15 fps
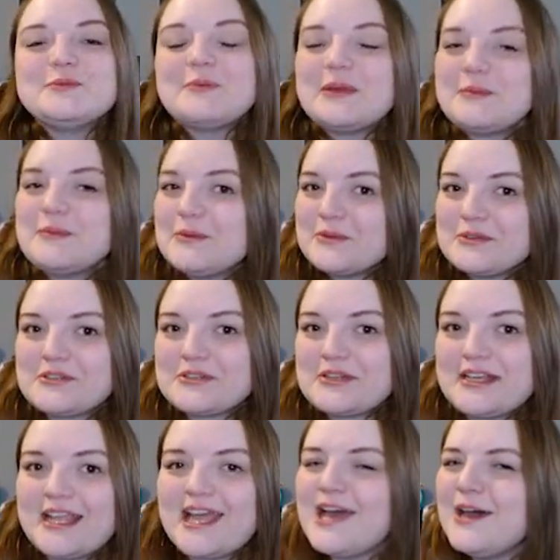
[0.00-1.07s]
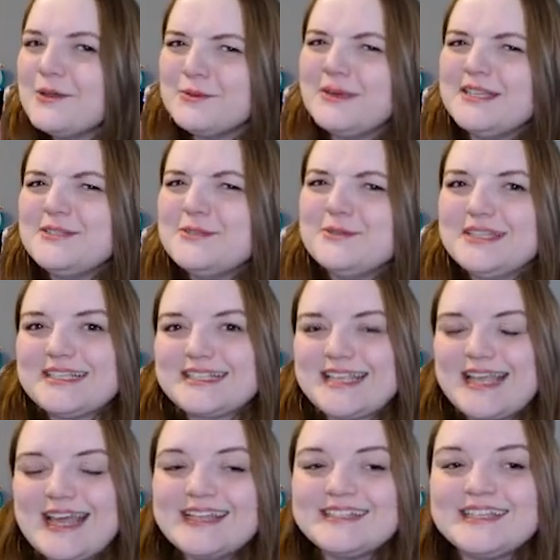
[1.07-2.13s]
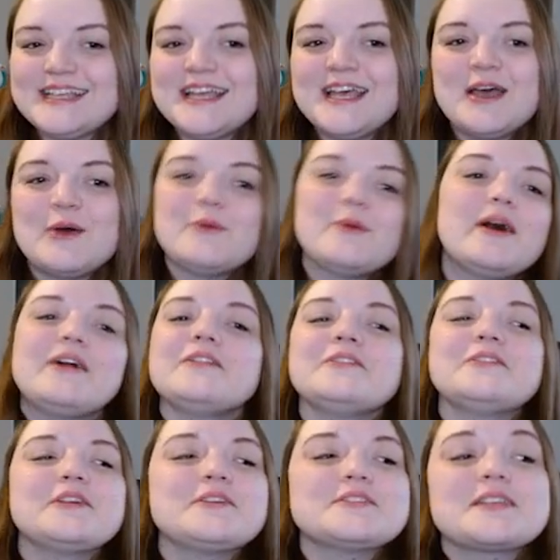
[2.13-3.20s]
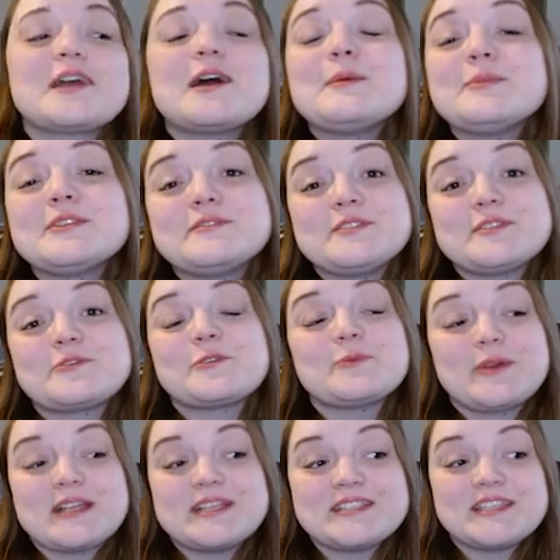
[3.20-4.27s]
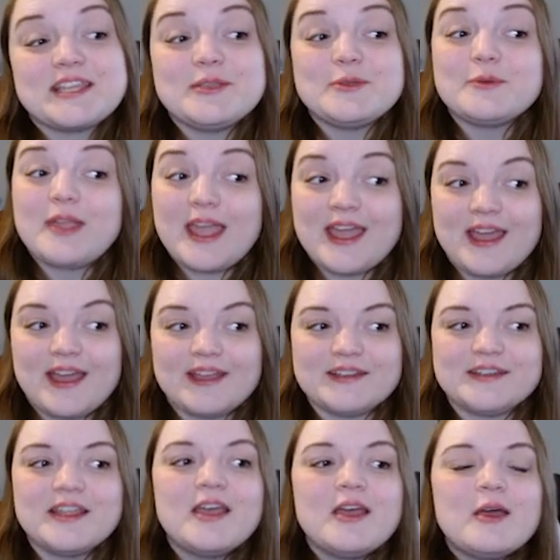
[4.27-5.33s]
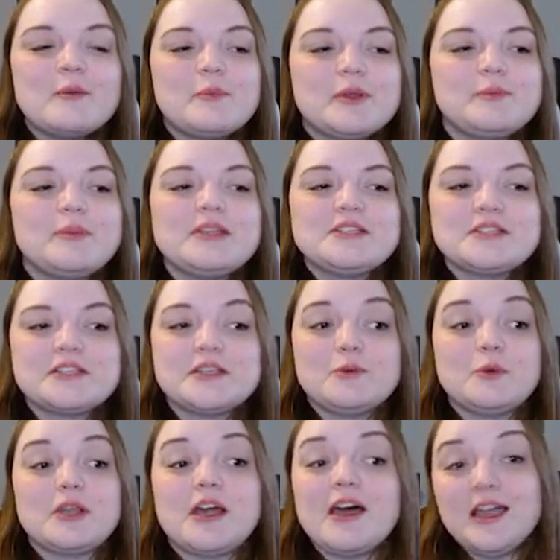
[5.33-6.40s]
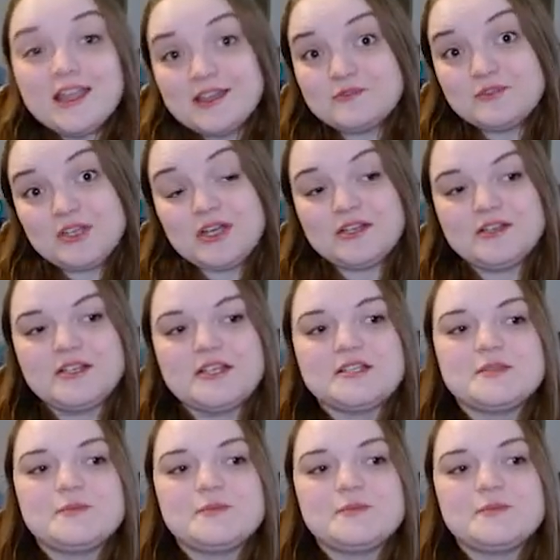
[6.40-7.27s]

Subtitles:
might be wondering, how do I do this, Kat? Well, there's a couple of different ways that you can, but basically what I have done is